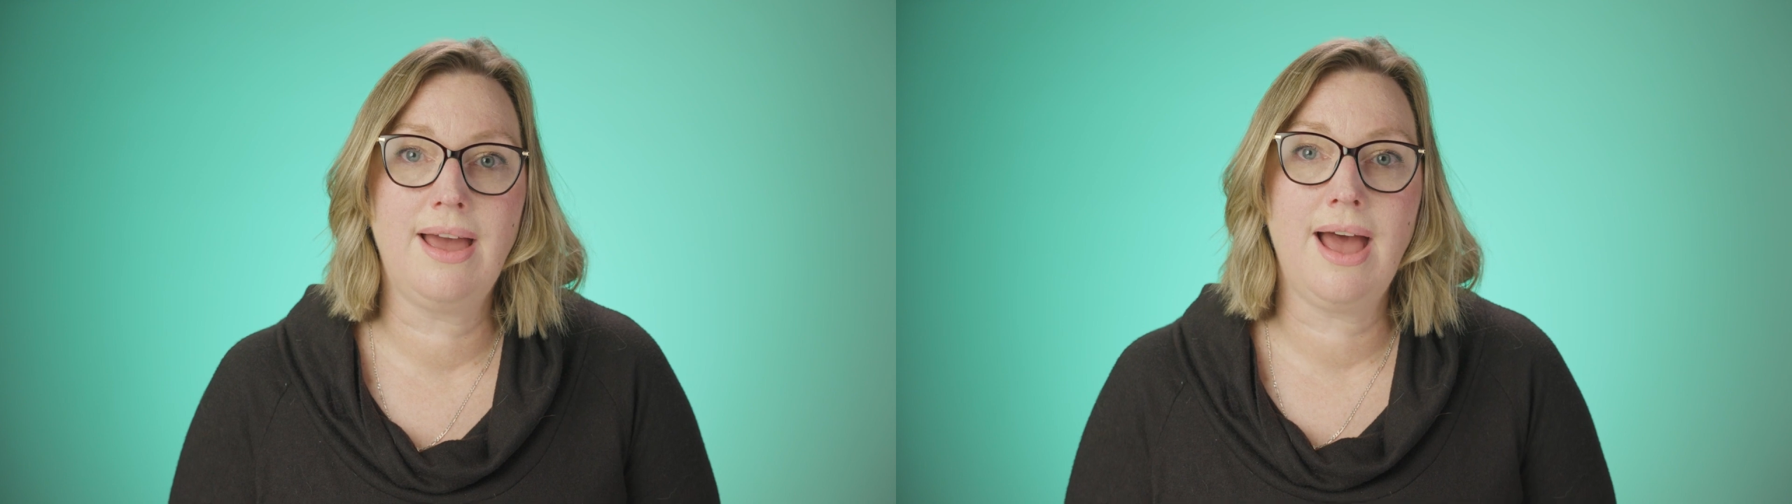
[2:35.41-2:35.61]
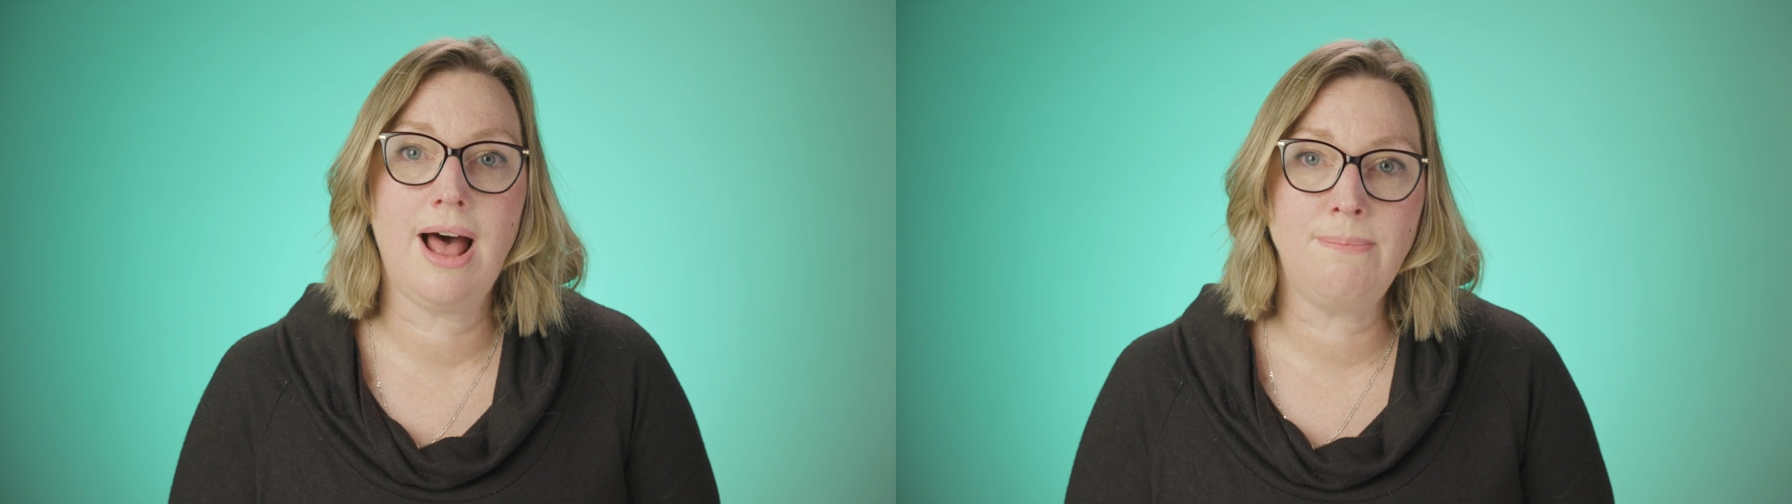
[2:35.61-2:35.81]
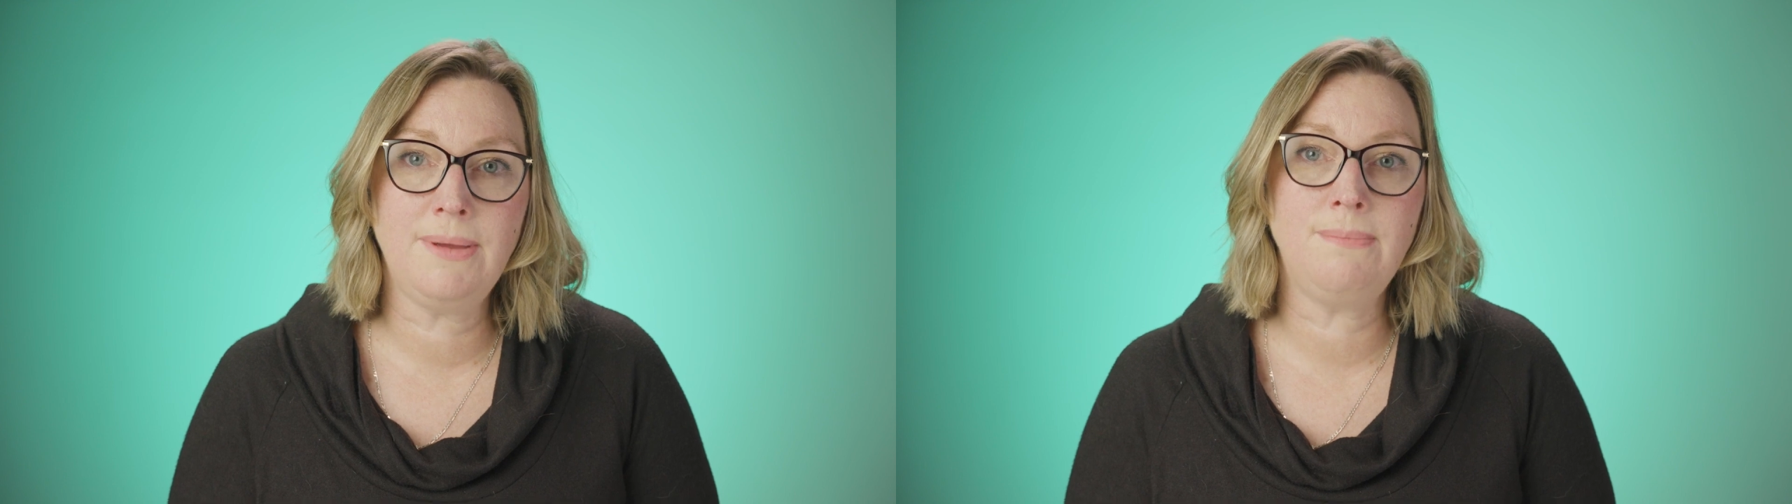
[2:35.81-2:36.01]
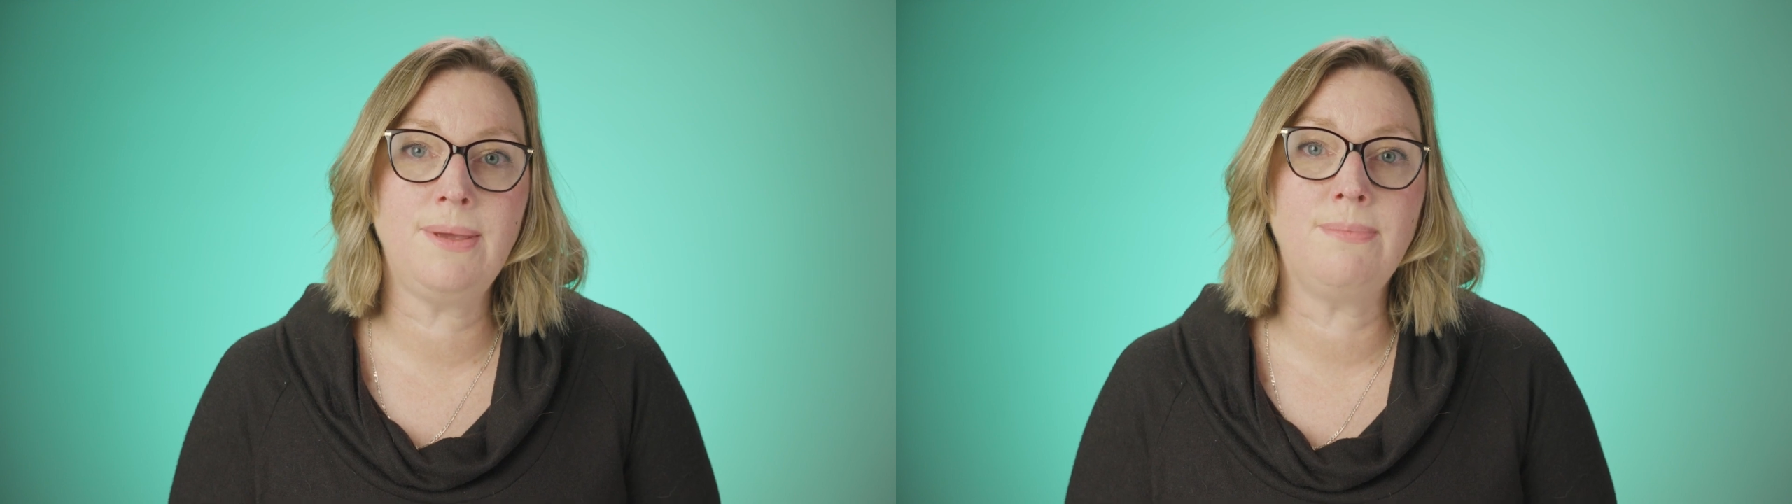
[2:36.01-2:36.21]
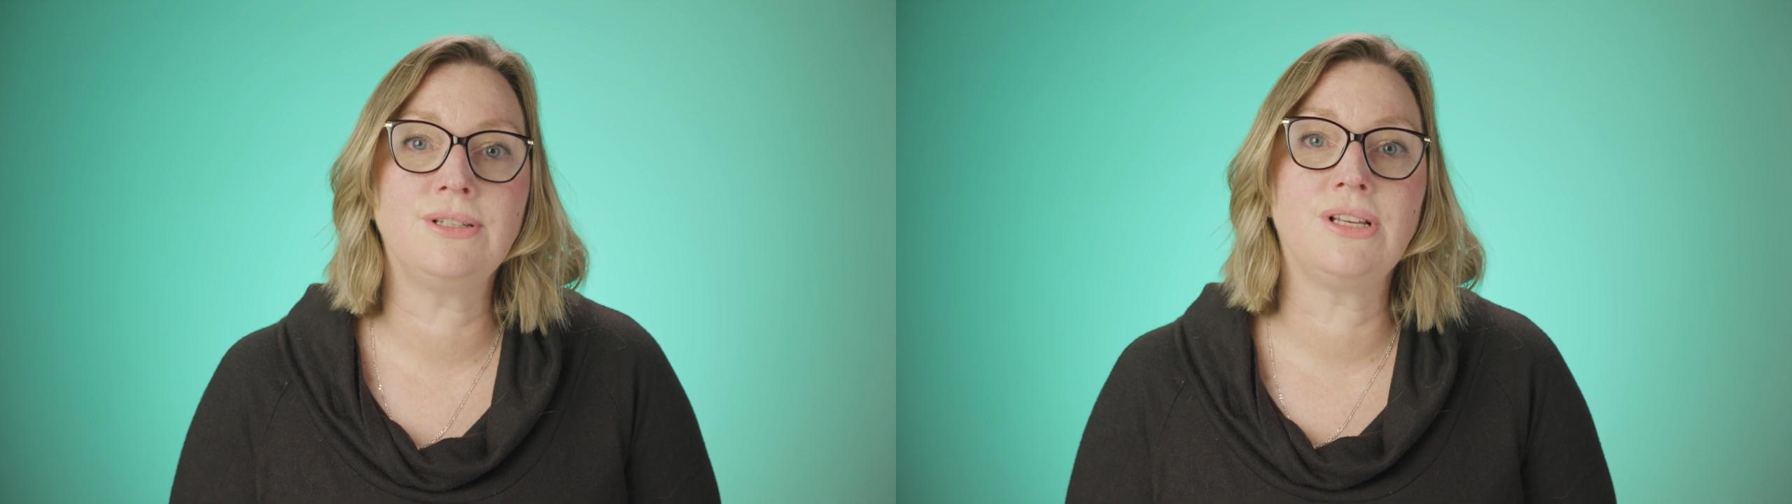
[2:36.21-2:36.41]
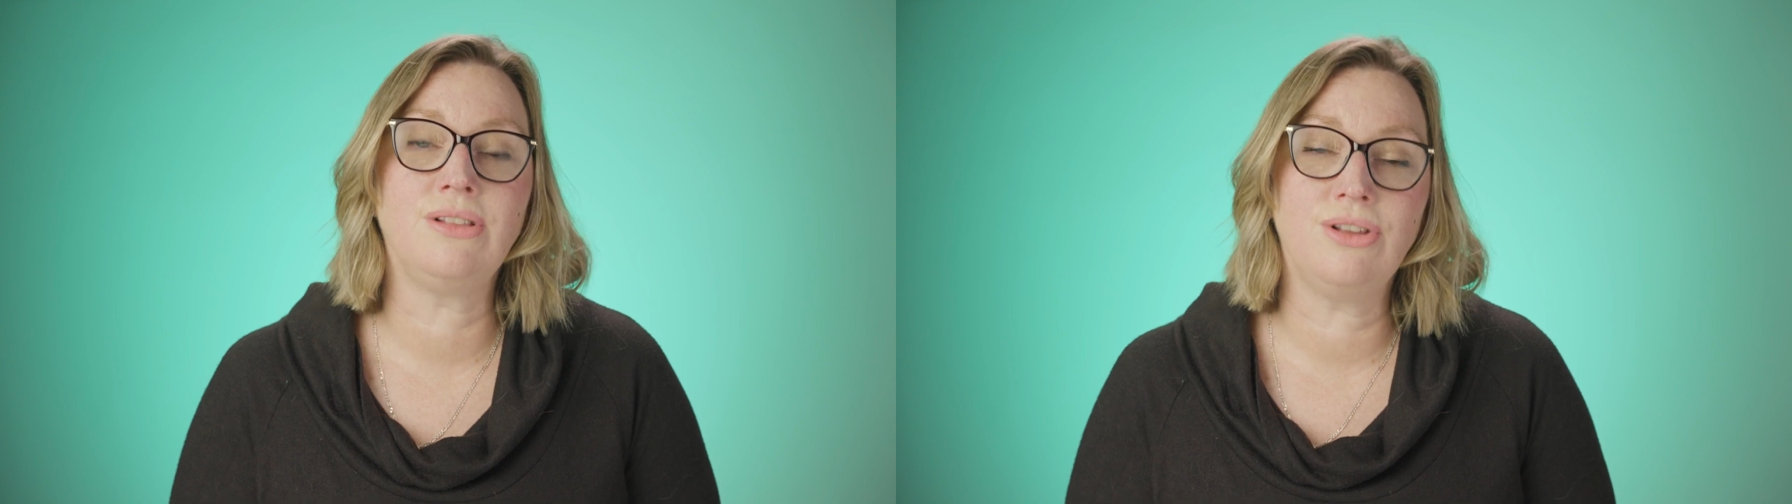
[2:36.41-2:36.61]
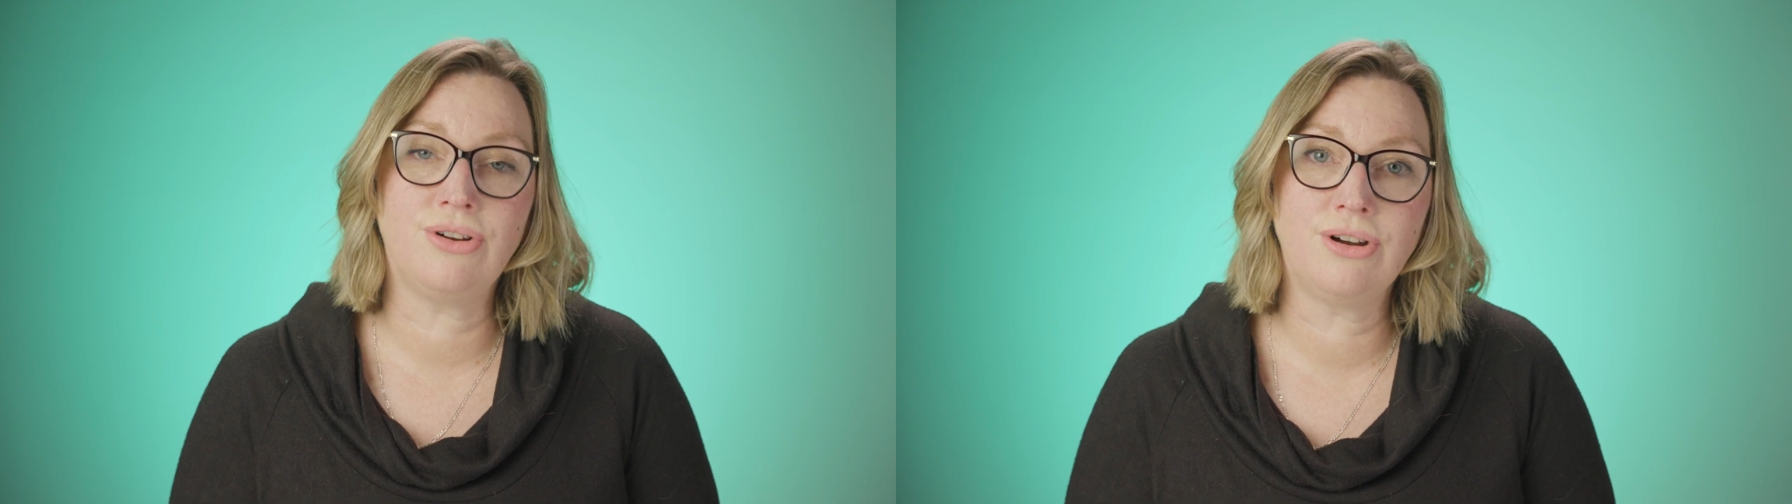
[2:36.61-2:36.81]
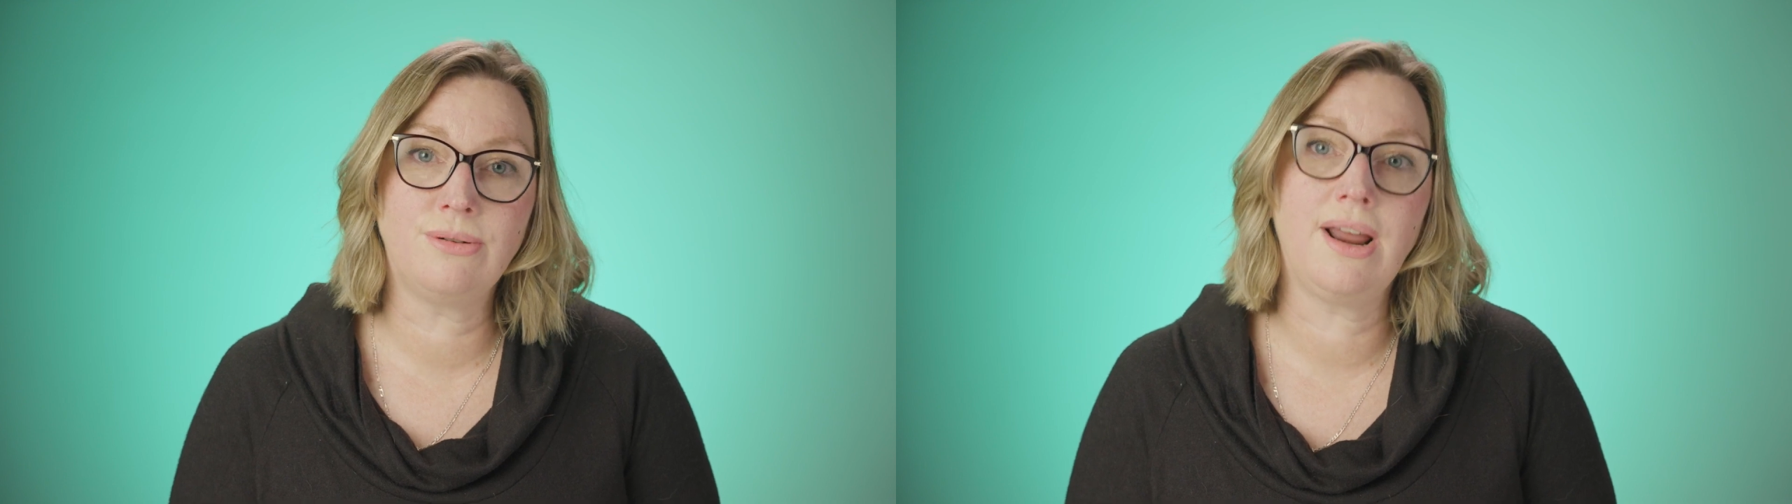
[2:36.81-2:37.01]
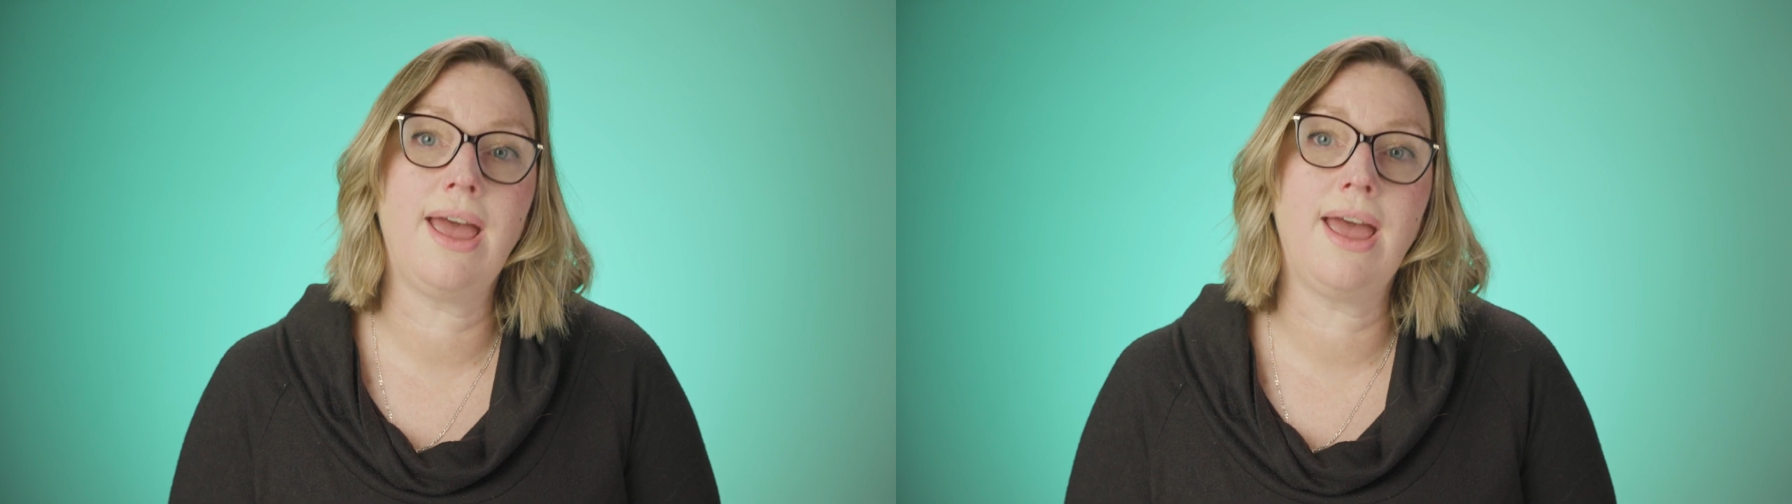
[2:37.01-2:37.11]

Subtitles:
helping people to learn